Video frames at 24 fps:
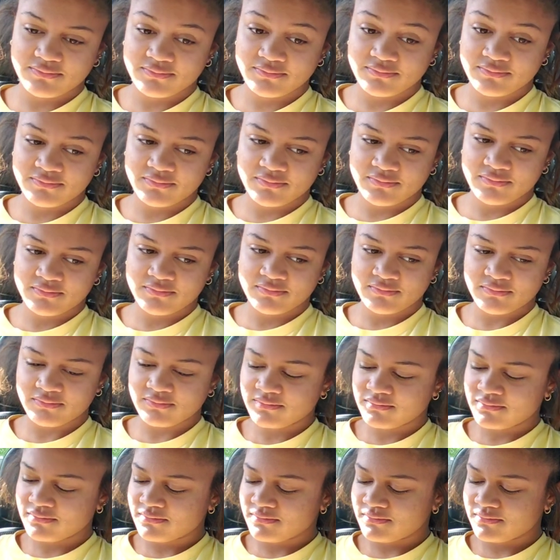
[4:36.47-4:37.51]

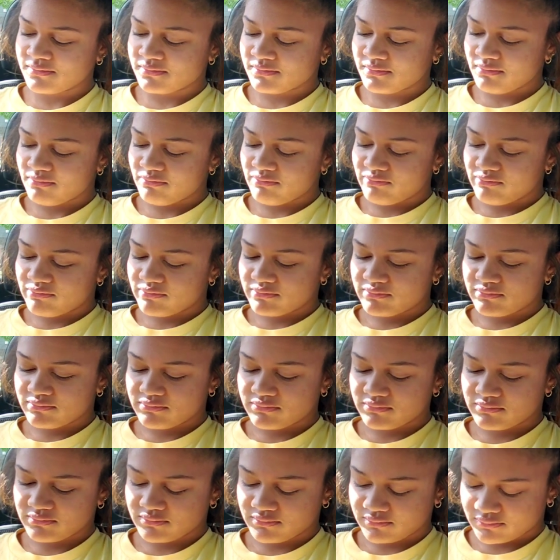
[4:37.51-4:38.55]

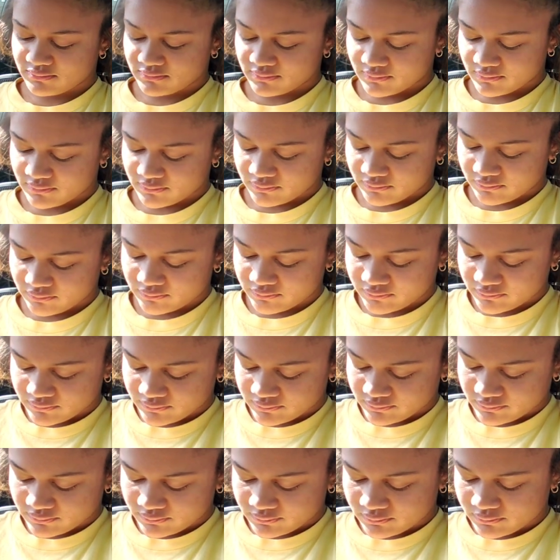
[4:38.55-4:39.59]

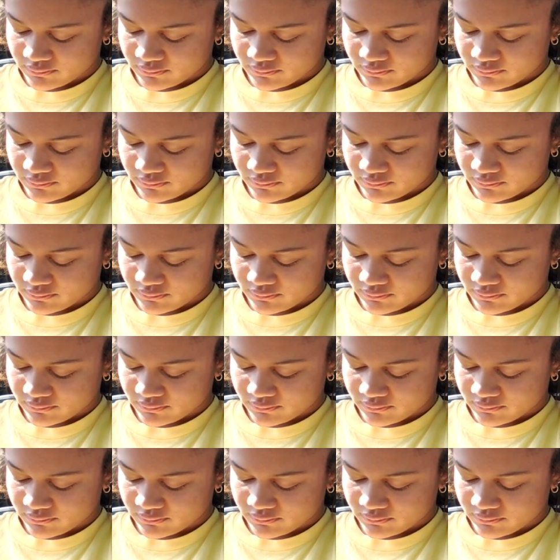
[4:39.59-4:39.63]
[no speech]